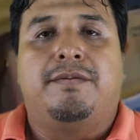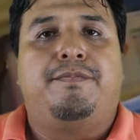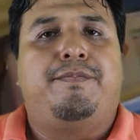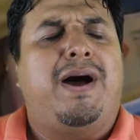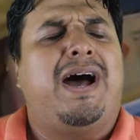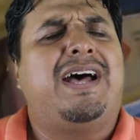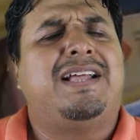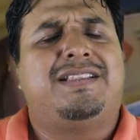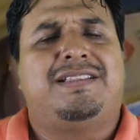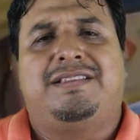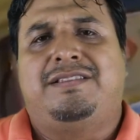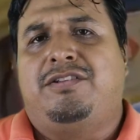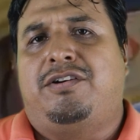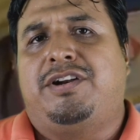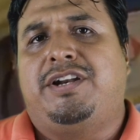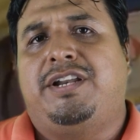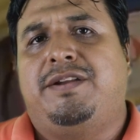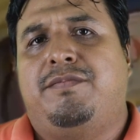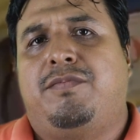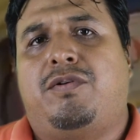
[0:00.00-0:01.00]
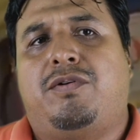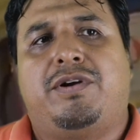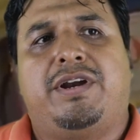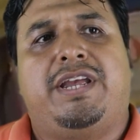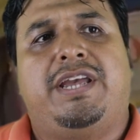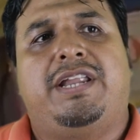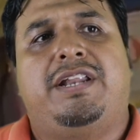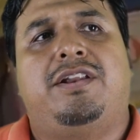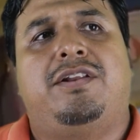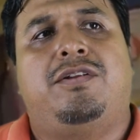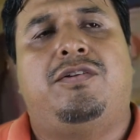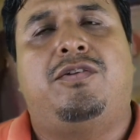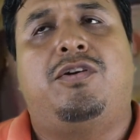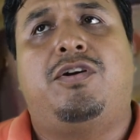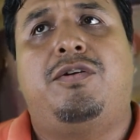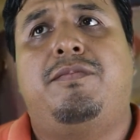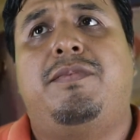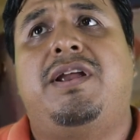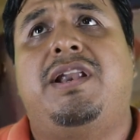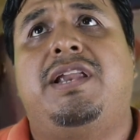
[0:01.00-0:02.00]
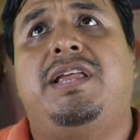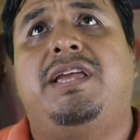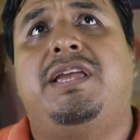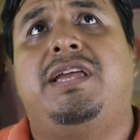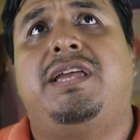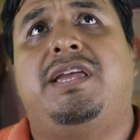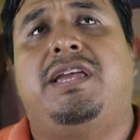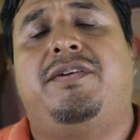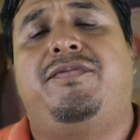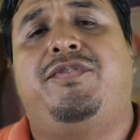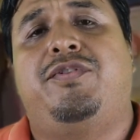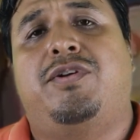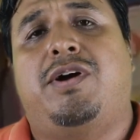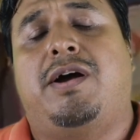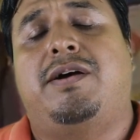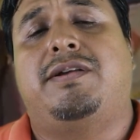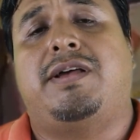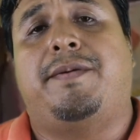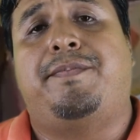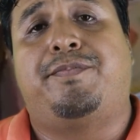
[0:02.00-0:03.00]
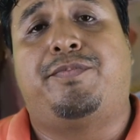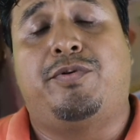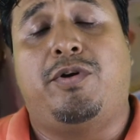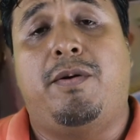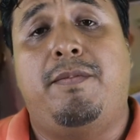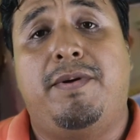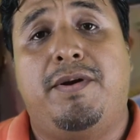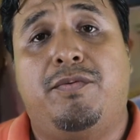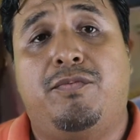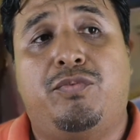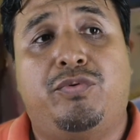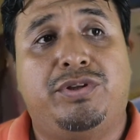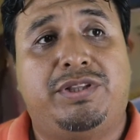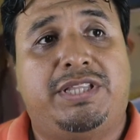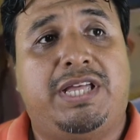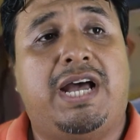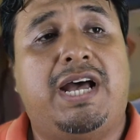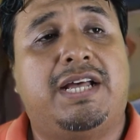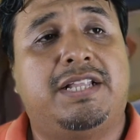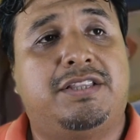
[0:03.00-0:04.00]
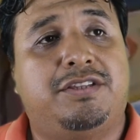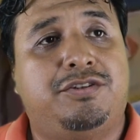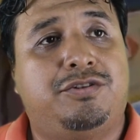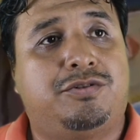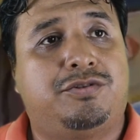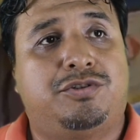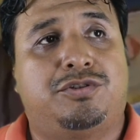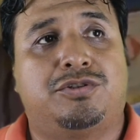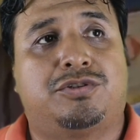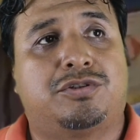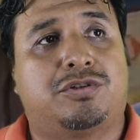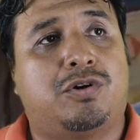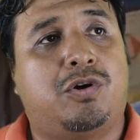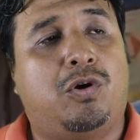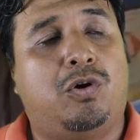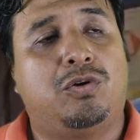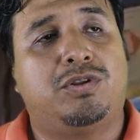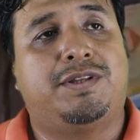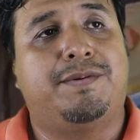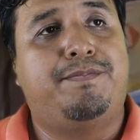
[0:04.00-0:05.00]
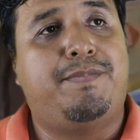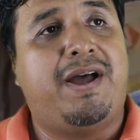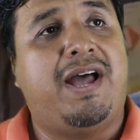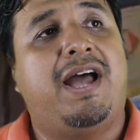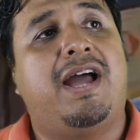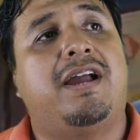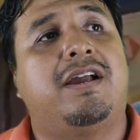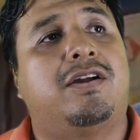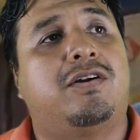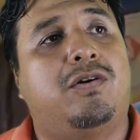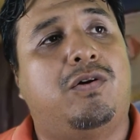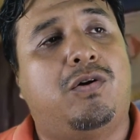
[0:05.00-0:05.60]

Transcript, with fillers: but not anymore. And normally, if you have a problem with that, just call the bank